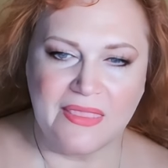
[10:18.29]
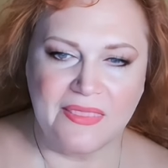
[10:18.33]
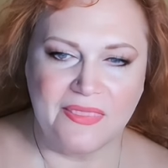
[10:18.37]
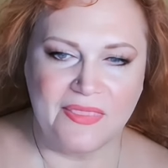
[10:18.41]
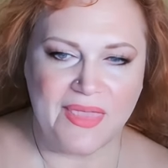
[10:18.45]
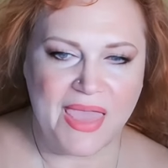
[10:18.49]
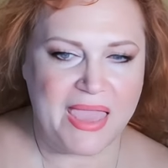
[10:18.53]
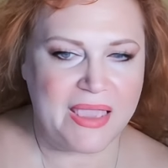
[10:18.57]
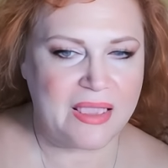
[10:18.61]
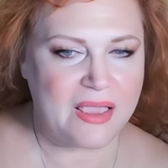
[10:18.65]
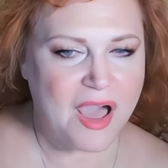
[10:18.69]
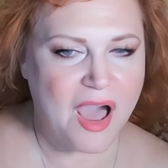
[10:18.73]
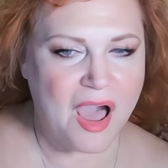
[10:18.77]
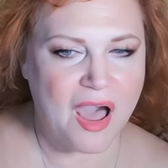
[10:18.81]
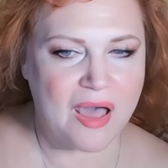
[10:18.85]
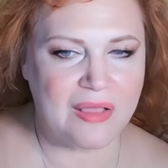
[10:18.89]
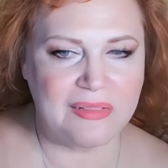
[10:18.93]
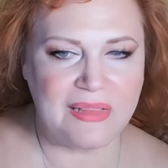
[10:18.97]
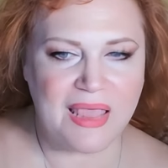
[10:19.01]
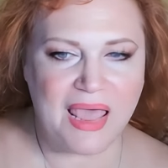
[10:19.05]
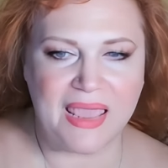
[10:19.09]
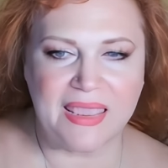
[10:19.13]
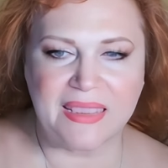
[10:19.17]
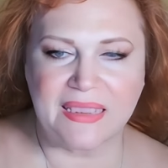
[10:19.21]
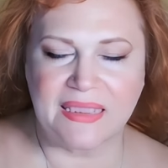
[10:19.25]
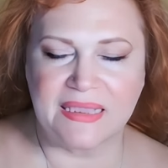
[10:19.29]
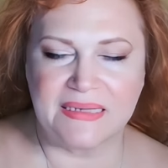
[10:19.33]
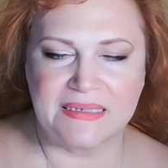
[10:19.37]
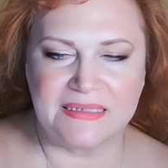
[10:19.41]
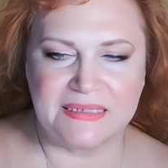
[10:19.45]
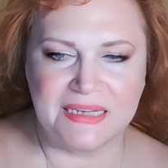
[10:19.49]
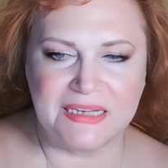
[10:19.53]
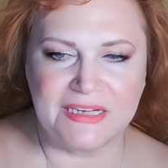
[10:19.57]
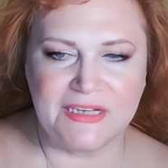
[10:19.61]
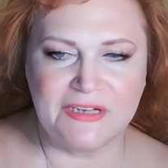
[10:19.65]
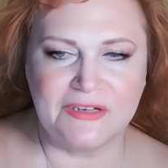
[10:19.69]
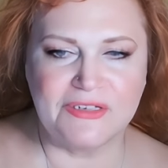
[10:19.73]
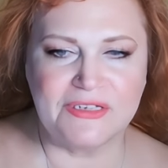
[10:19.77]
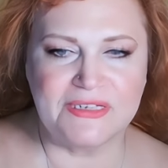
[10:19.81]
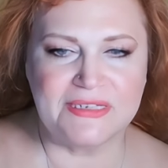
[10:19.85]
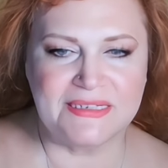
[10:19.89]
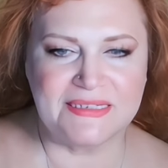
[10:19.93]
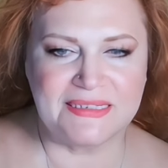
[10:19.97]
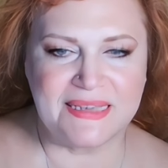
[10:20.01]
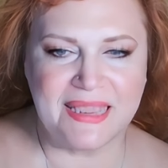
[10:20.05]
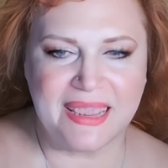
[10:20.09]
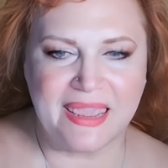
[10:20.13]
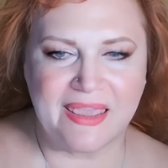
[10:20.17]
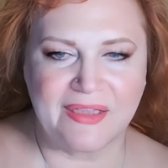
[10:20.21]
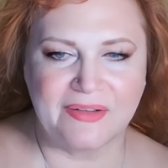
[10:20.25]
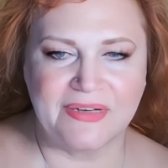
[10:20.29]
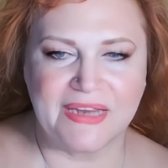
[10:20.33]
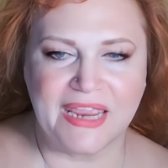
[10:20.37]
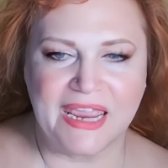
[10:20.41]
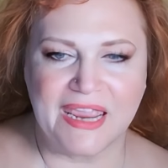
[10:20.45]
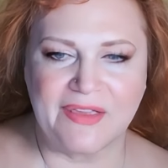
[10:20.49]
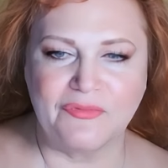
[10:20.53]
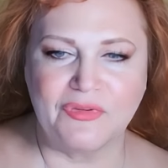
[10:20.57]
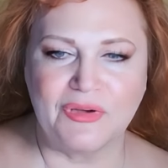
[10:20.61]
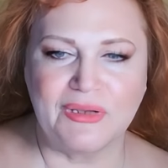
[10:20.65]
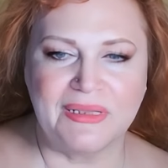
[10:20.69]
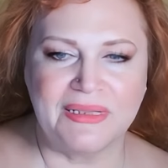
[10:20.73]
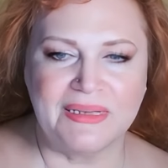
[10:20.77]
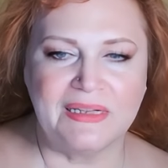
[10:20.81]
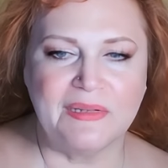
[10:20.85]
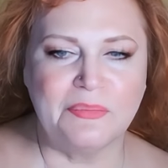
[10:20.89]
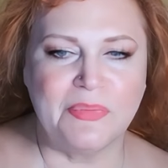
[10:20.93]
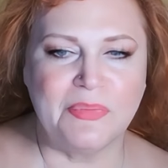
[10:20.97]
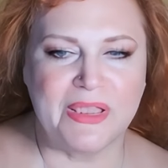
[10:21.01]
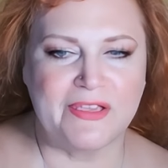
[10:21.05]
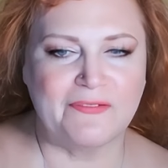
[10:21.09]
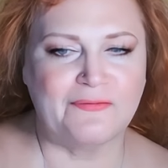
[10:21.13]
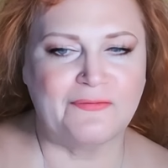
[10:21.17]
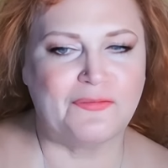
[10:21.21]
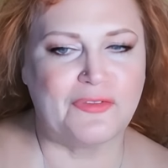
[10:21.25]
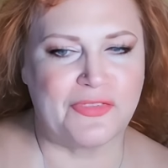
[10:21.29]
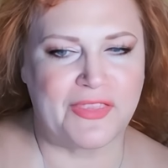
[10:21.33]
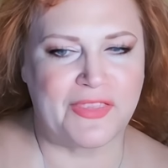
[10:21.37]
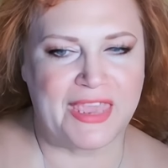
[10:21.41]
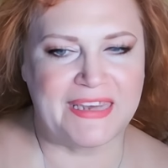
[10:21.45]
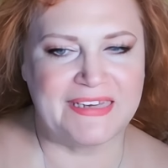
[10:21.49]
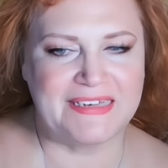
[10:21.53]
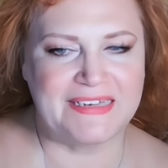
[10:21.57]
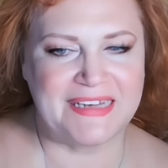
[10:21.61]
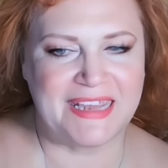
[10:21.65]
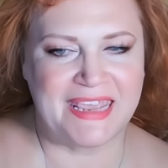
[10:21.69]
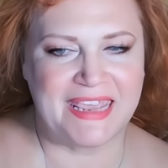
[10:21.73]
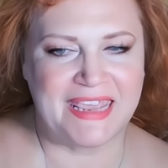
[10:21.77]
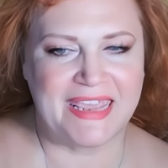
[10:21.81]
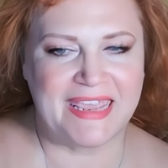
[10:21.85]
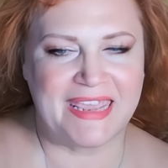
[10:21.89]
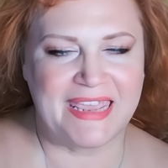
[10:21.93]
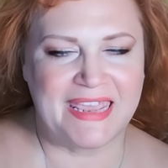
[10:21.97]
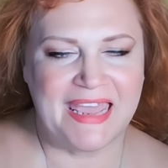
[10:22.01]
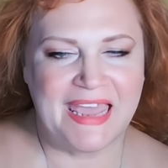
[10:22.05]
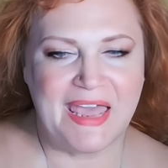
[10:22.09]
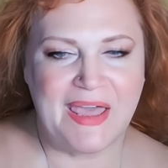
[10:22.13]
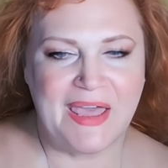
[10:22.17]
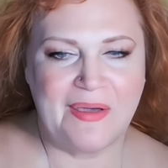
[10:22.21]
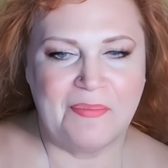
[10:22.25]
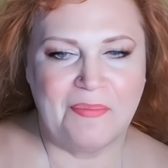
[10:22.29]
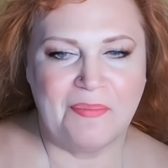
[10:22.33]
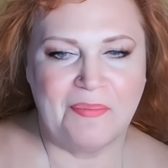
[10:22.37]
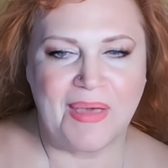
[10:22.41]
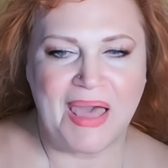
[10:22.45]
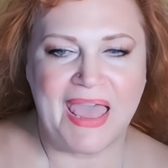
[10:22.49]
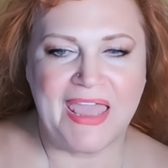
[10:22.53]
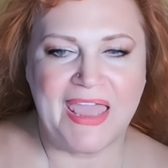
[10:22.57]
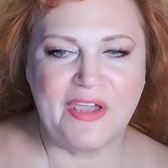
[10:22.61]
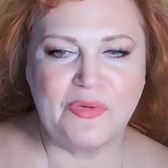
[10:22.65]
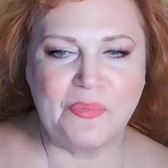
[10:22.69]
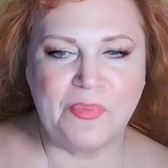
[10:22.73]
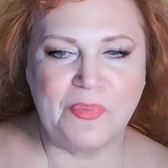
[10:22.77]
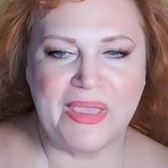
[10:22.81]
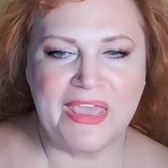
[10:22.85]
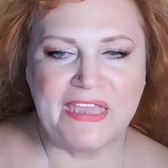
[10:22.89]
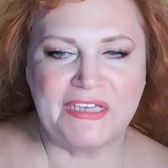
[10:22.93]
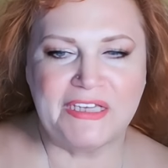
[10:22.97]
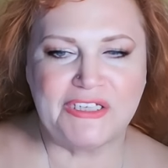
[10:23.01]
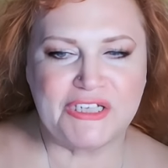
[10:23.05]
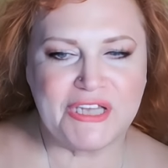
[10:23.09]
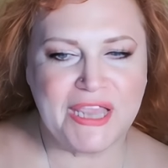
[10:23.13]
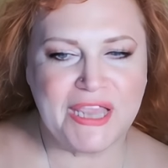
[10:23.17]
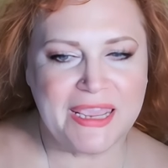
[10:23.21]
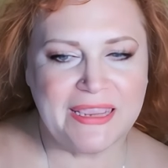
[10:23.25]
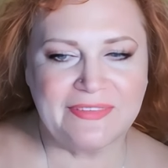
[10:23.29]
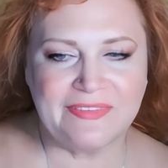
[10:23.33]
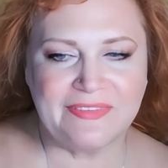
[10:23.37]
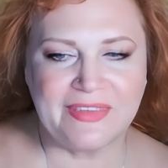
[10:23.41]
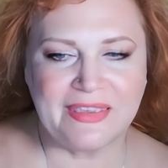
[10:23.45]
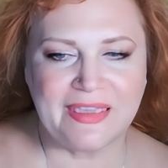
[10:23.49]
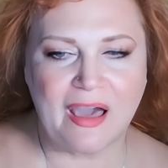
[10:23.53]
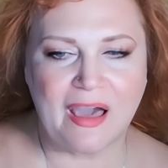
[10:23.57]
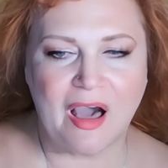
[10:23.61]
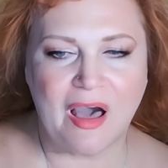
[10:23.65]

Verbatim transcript: That call light continued to sound every little bit for that day. Biomed checked the